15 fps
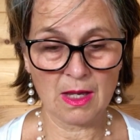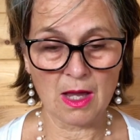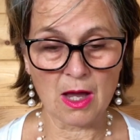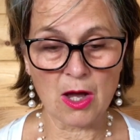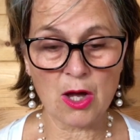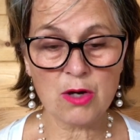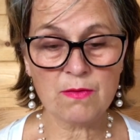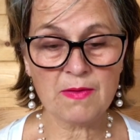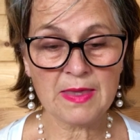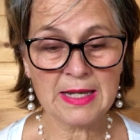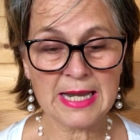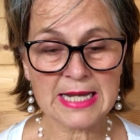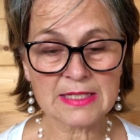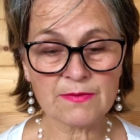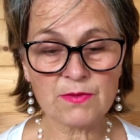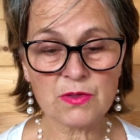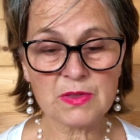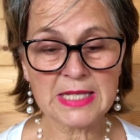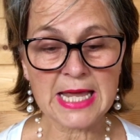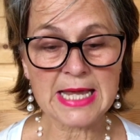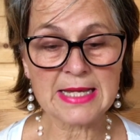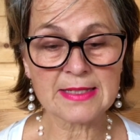Over the next few
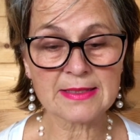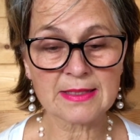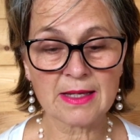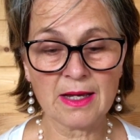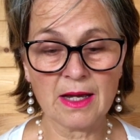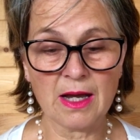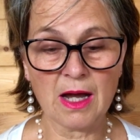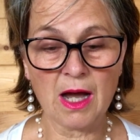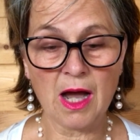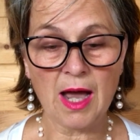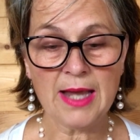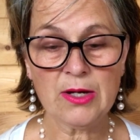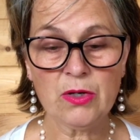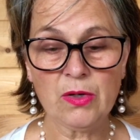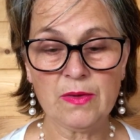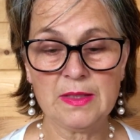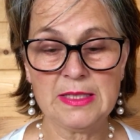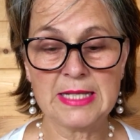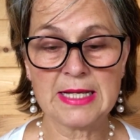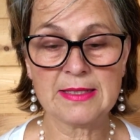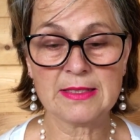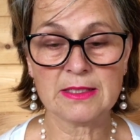days, I got the
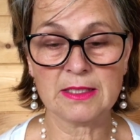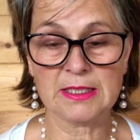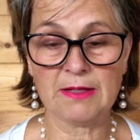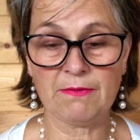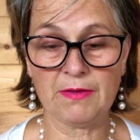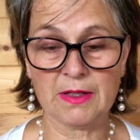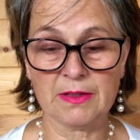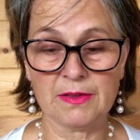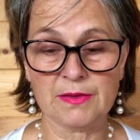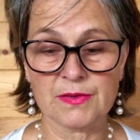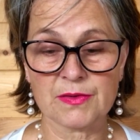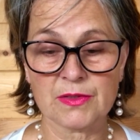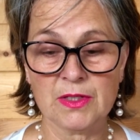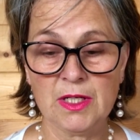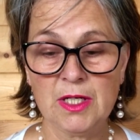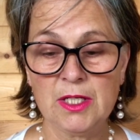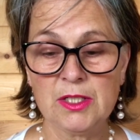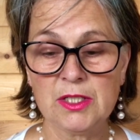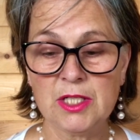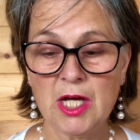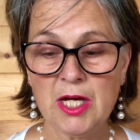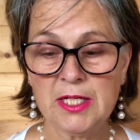death certificates,
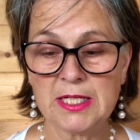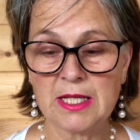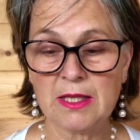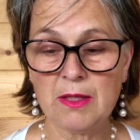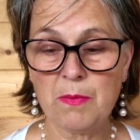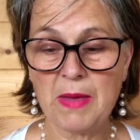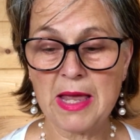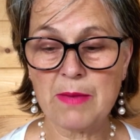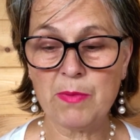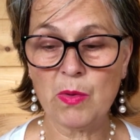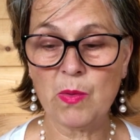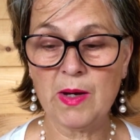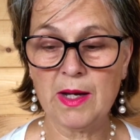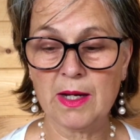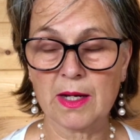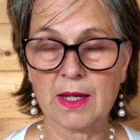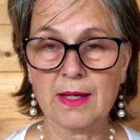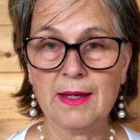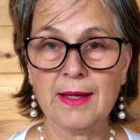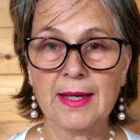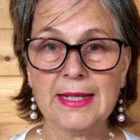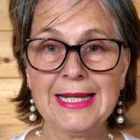started the paperwork,
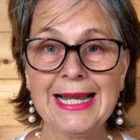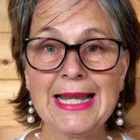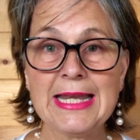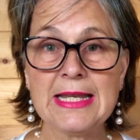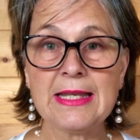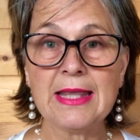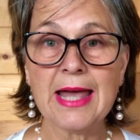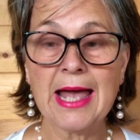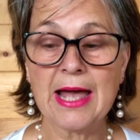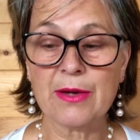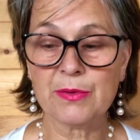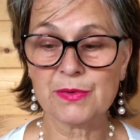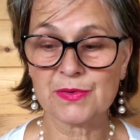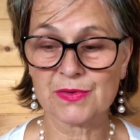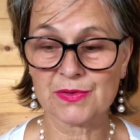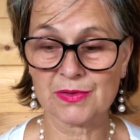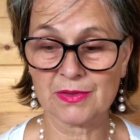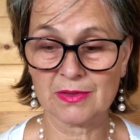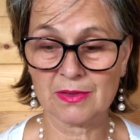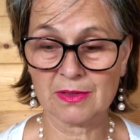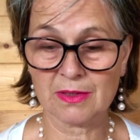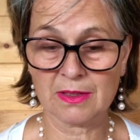and cleaned the house.
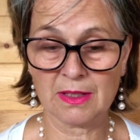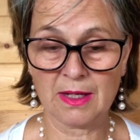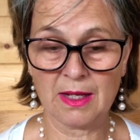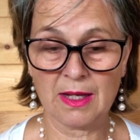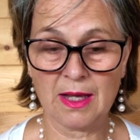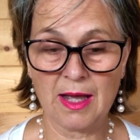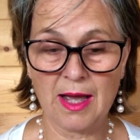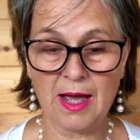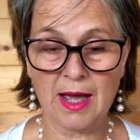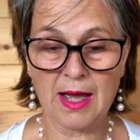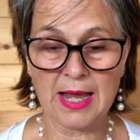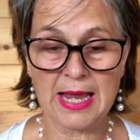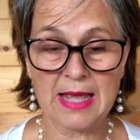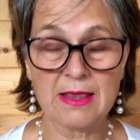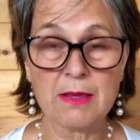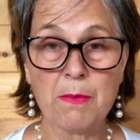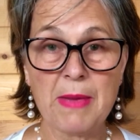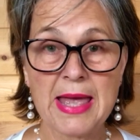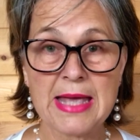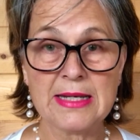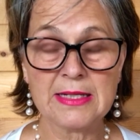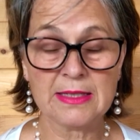I had the
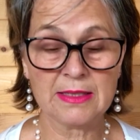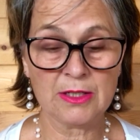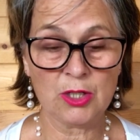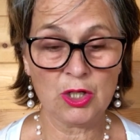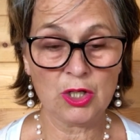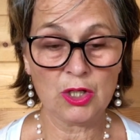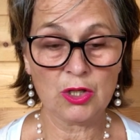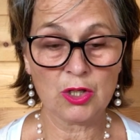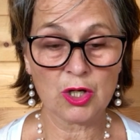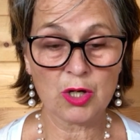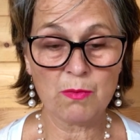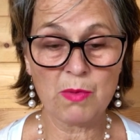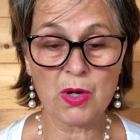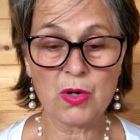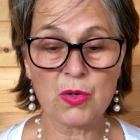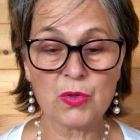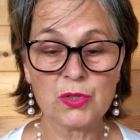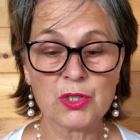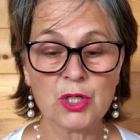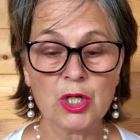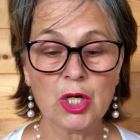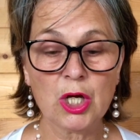bed, the commode,
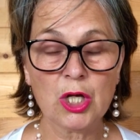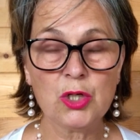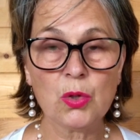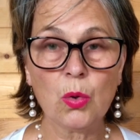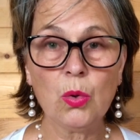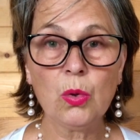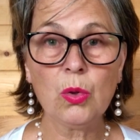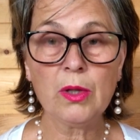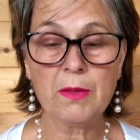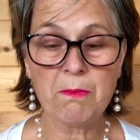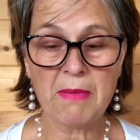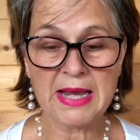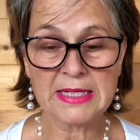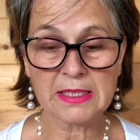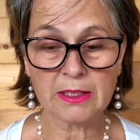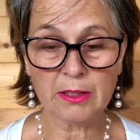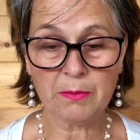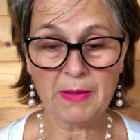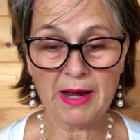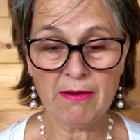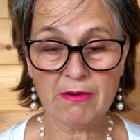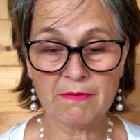and all the medical
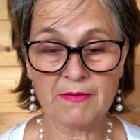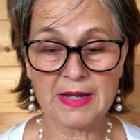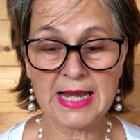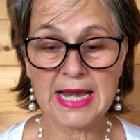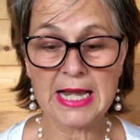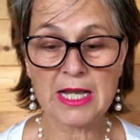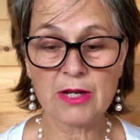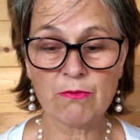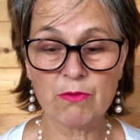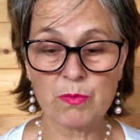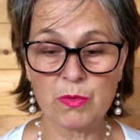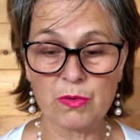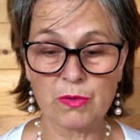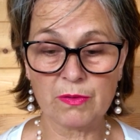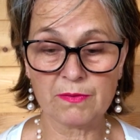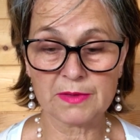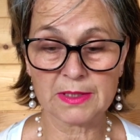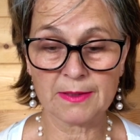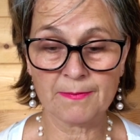paraphernalia removed,